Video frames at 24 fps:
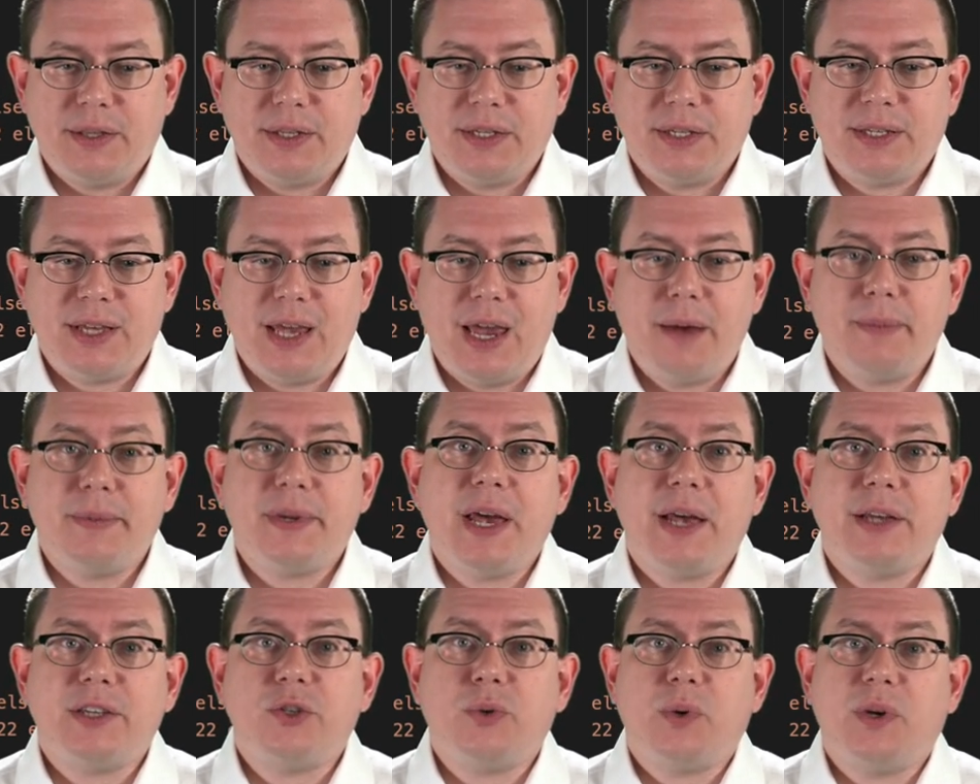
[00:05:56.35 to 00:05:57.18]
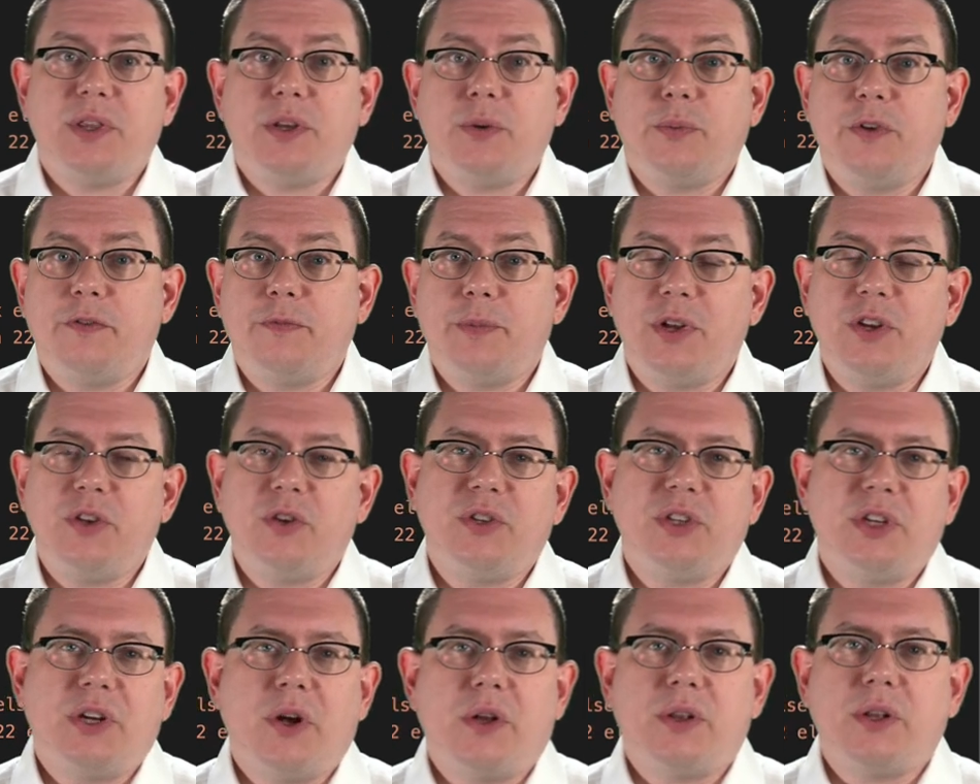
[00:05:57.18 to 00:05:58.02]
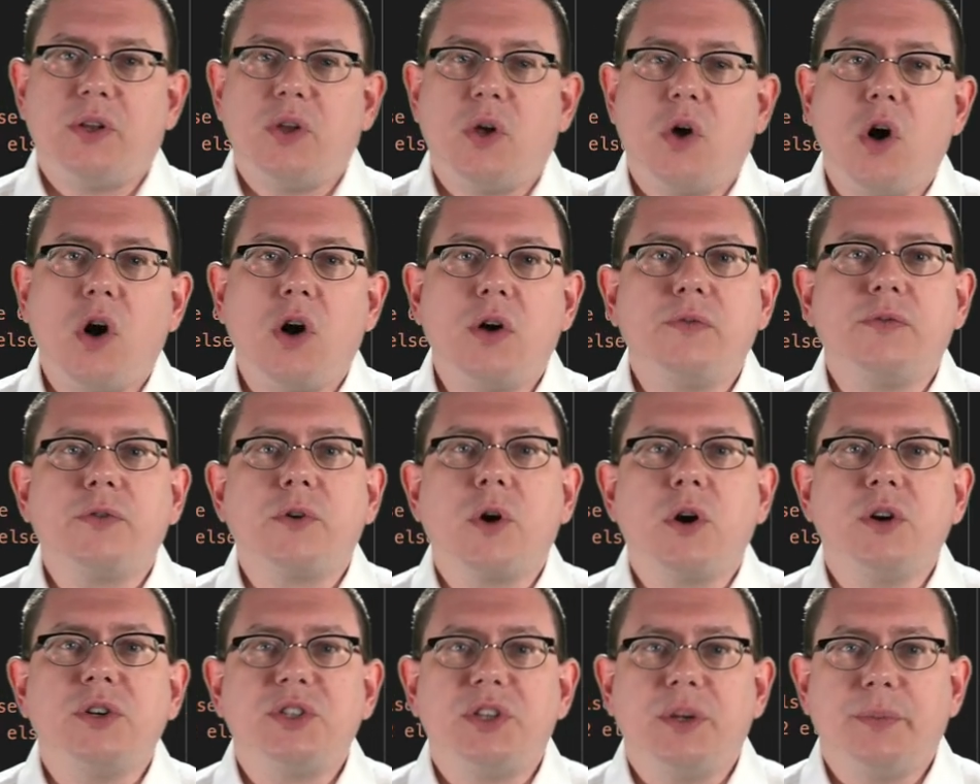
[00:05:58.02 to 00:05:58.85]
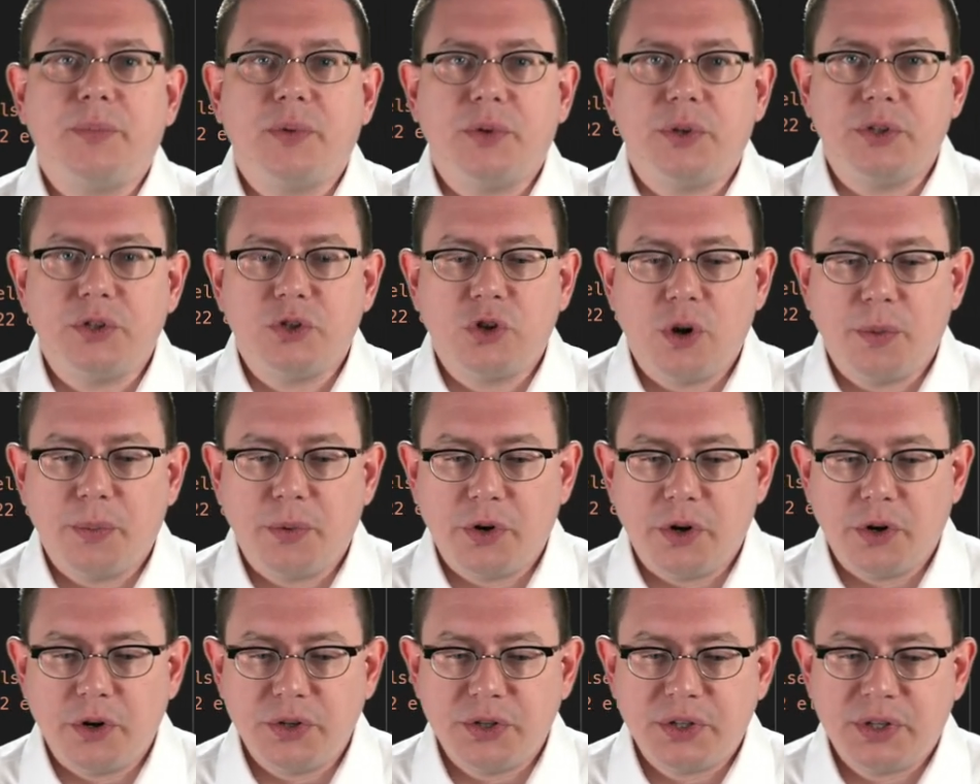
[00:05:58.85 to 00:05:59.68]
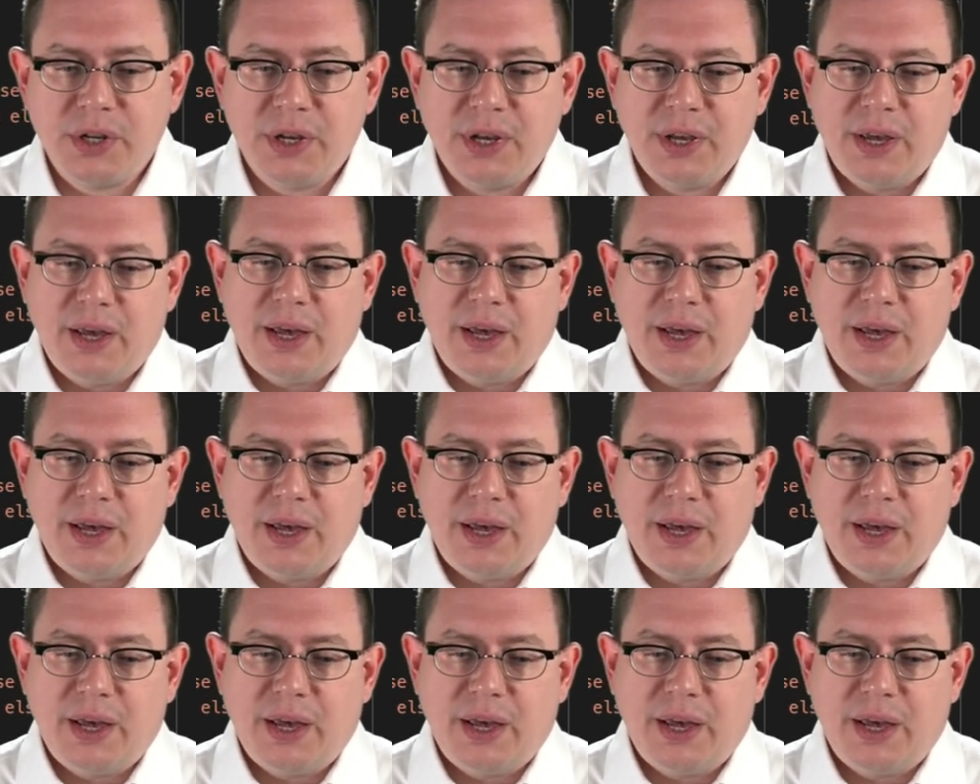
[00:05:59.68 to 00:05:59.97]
the same test suite that we've been using all along for our simple interpreters.